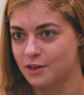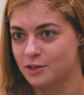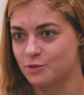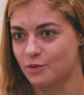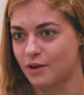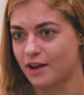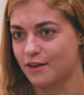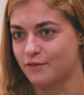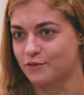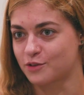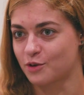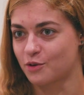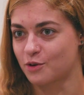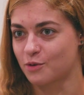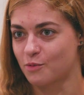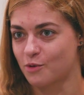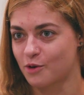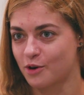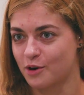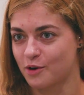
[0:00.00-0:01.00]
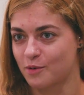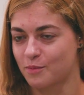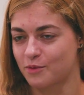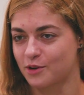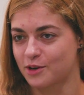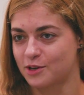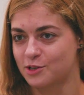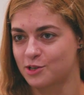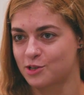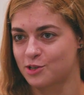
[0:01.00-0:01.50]
So I have to go to Warrior
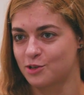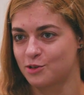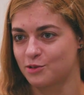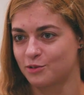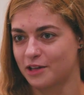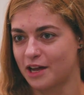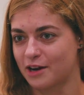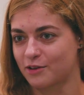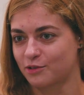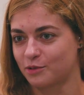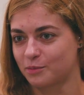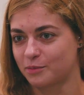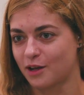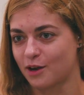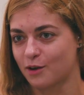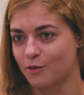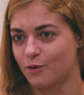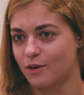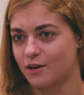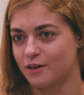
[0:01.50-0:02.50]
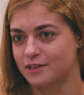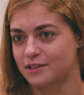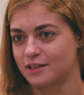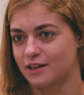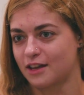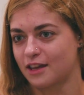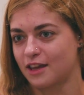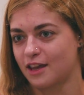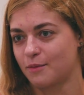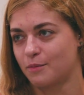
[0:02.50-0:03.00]
Bridge to do lateral block walks. And
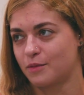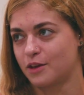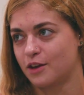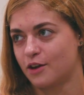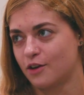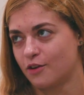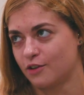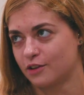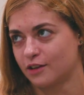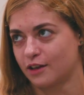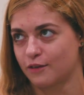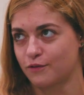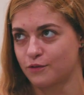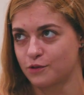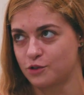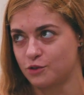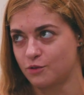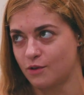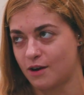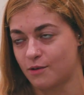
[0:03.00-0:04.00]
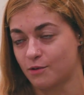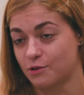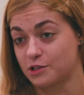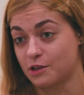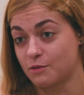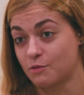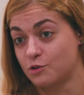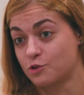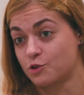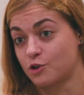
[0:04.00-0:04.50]
I came here, and like for 2 hours,
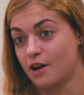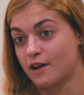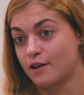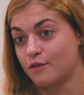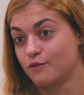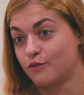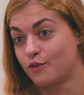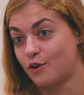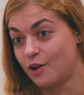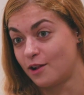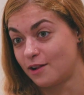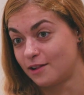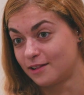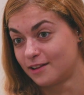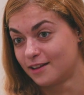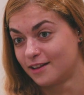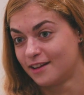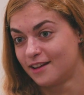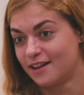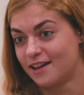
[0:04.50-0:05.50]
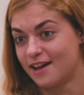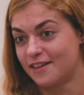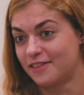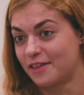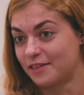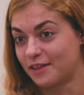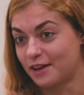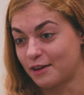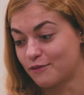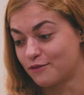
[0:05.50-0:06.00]
I would try and fall and
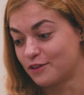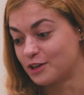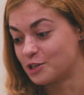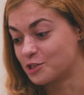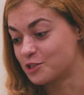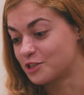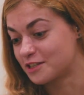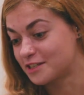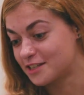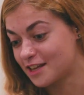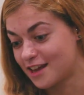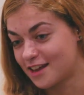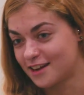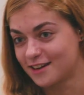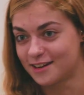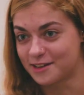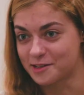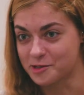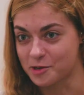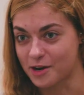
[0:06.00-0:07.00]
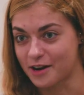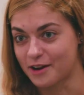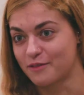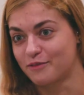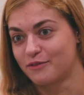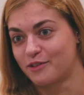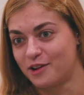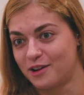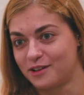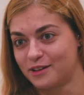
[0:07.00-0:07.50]
then like finish the set and try
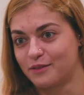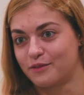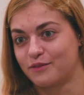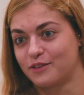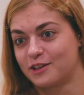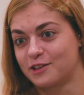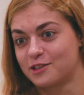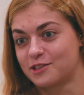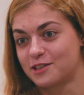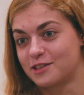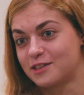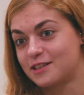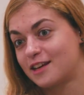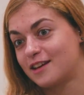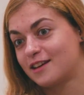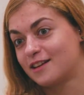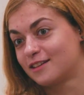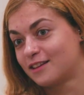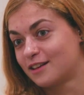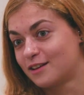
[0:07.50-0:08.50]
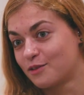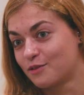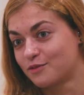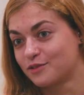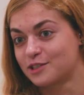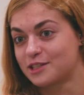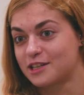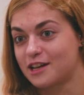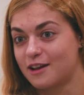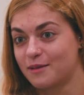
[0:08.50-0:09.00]
and fall and finish the set. And then
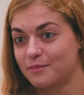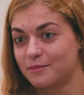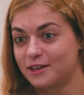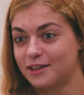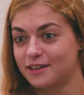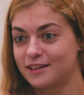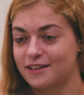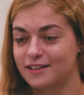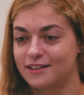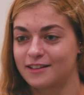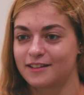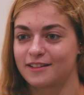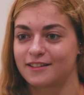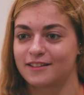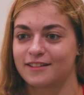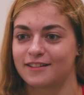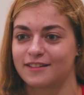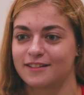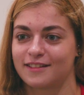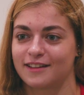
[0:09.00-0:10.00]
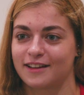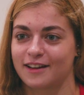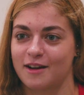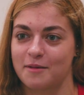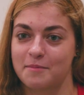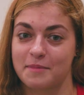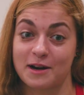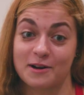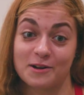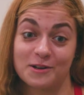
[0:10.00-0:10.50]
over time, like it
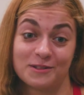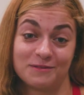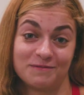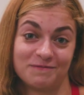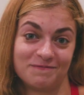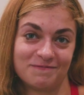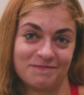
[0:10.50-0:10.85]
got better.